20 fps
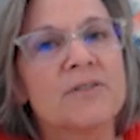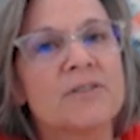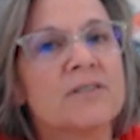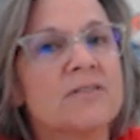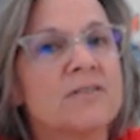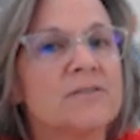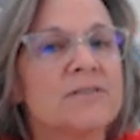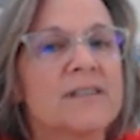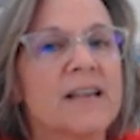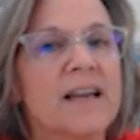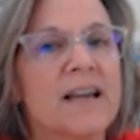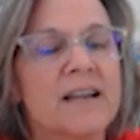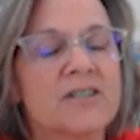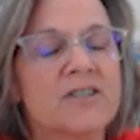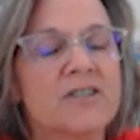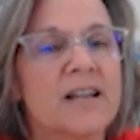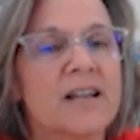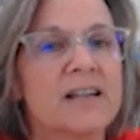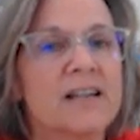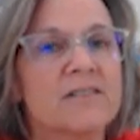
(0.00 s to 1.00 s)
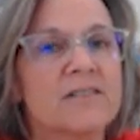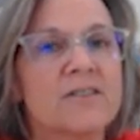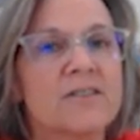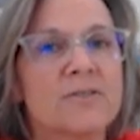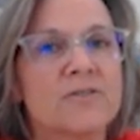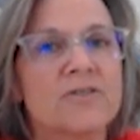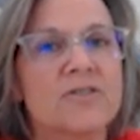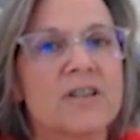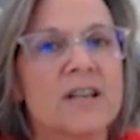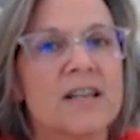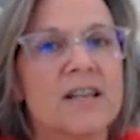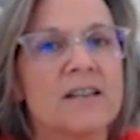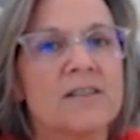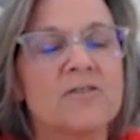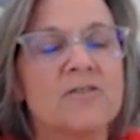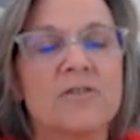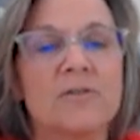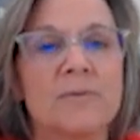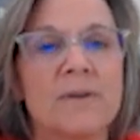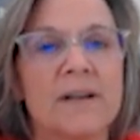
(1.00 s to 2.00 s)
You can use the hashtag
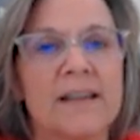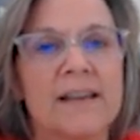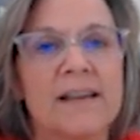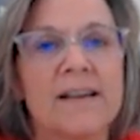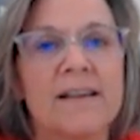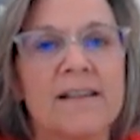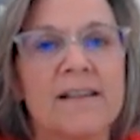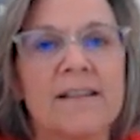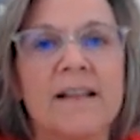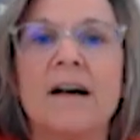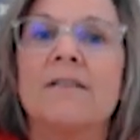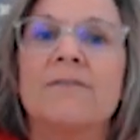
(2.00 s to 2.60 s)
DearJaneQAL.